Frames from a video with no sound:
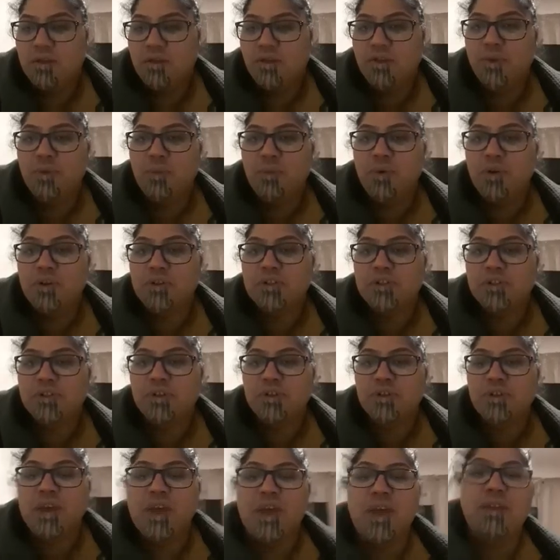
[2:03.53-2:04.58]
You want
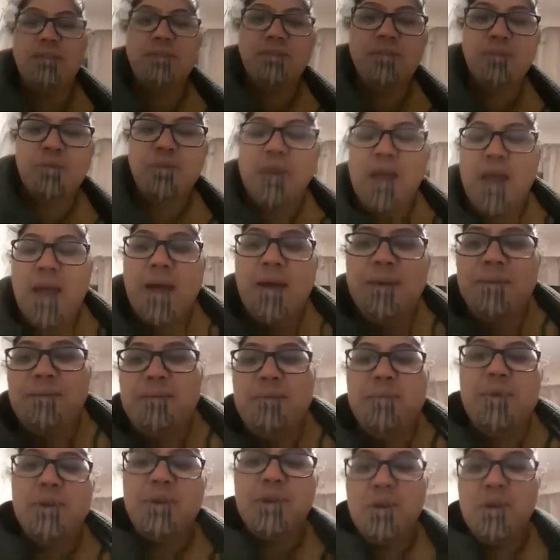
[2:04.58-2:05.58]
to have answers,